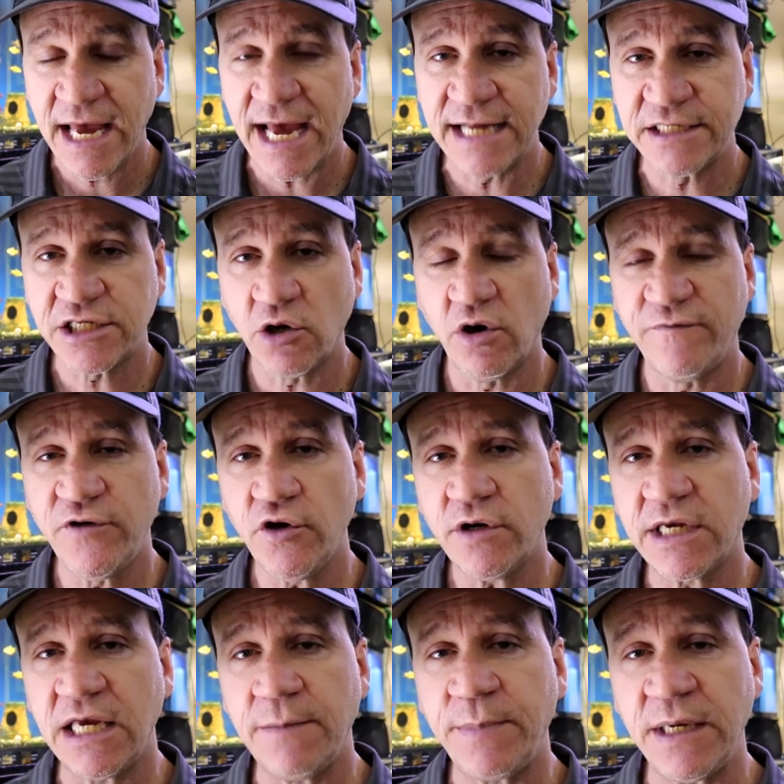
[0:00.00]
And so if you're
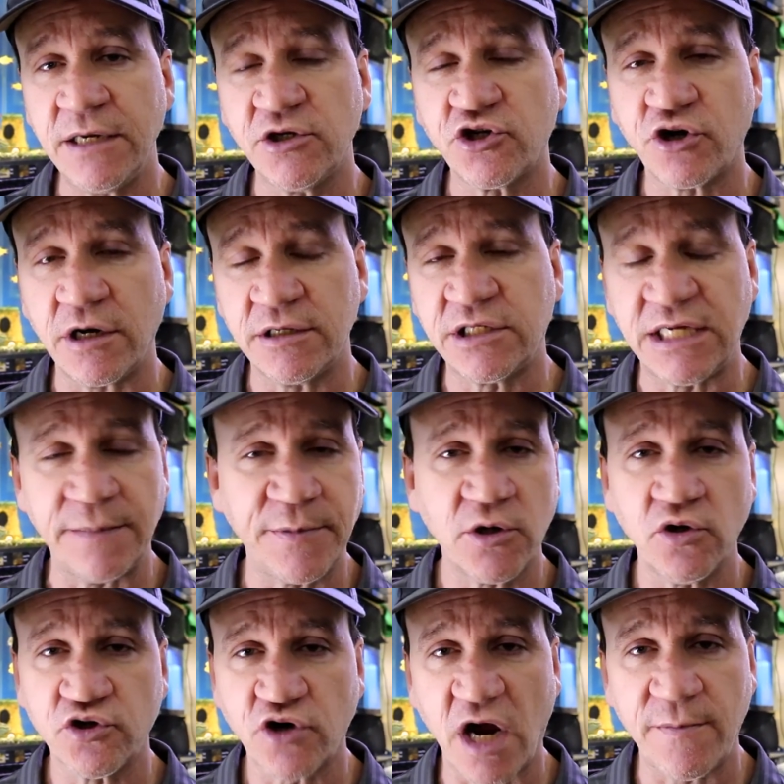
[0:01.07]
keeping
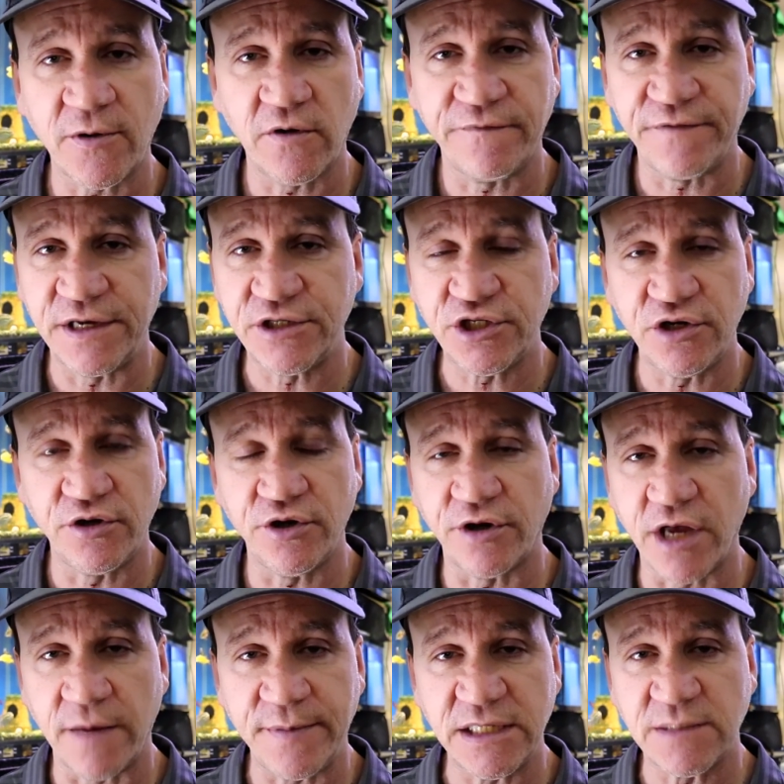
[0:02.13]
typical tropical fish, you know, your
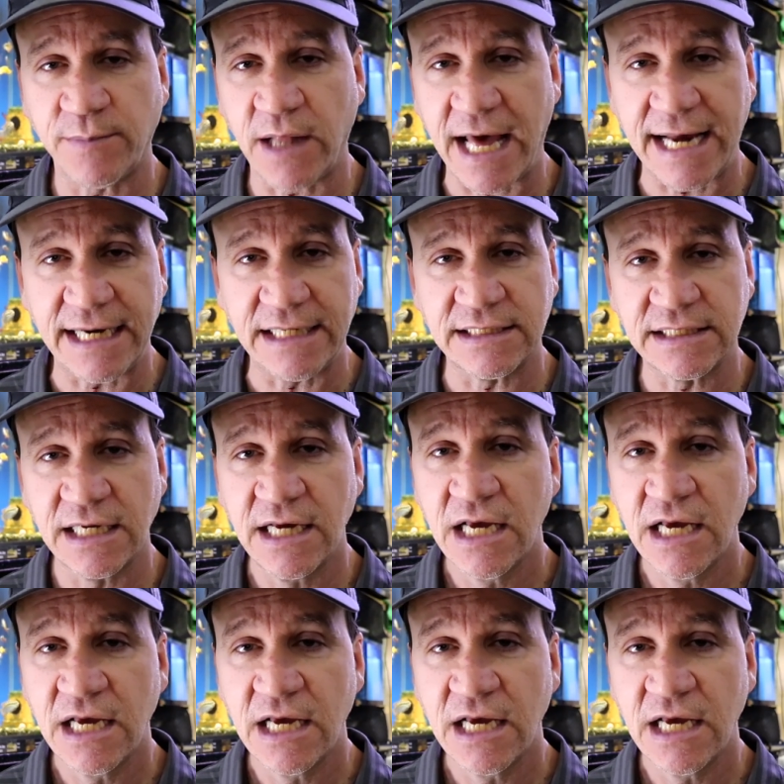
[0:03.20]
guppies, platies,